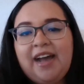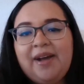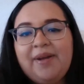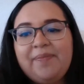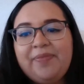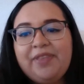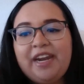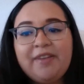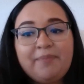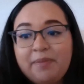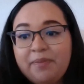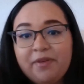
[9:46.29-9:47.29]
that
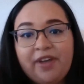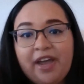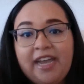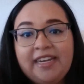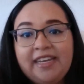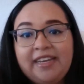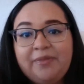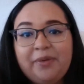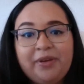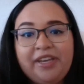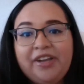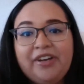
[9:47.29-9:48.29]
I've been provided
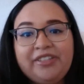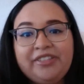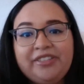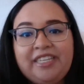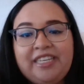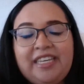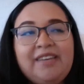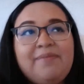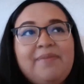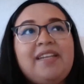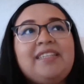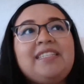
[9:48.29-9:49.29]
working on your
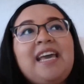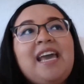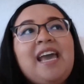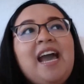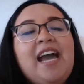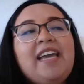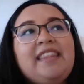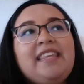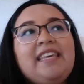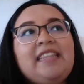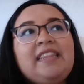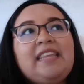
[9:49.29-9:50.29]
team. And I
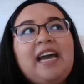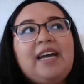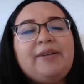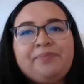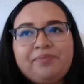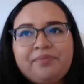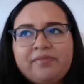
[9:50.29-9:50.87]
think that